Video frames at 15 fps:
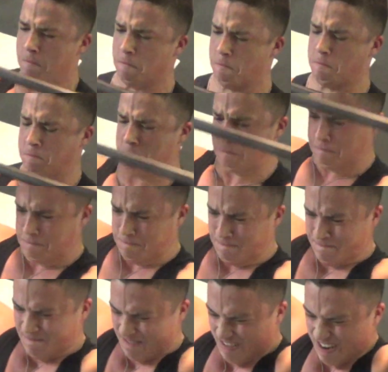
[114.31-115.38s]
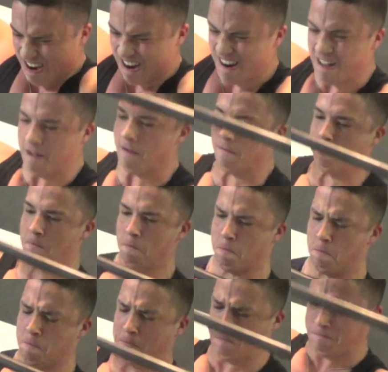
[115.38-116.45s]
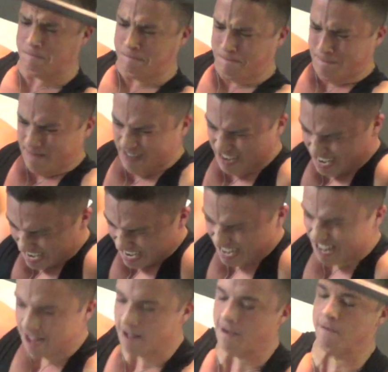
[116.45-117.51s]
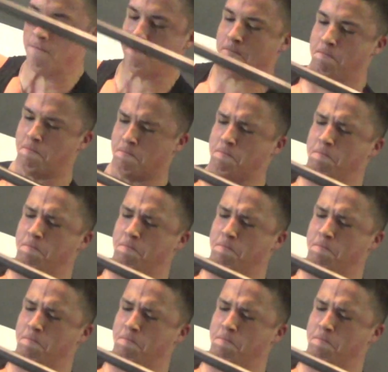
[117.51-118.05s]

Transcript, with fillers: movement ever. Uh, pressing has always been a weak point for me. It took me